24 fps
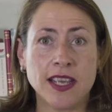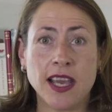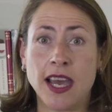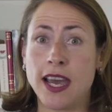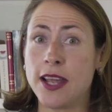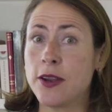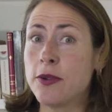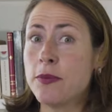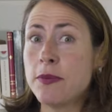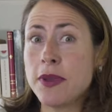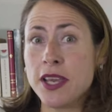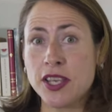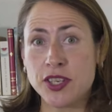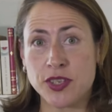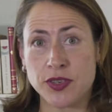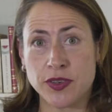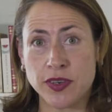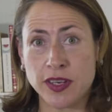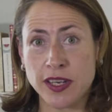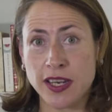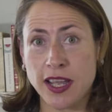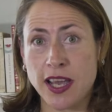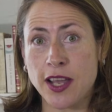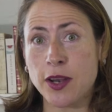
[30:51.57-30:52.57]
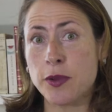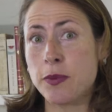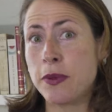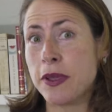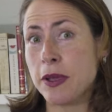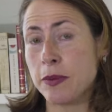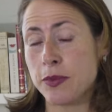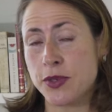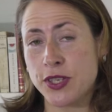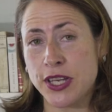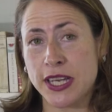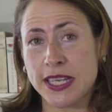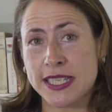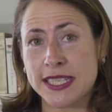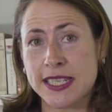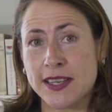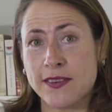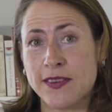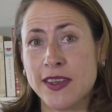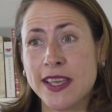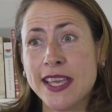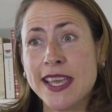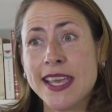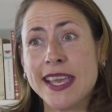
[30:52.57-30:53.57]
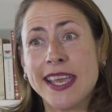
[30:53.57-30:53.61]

how to measure it, how to be objective,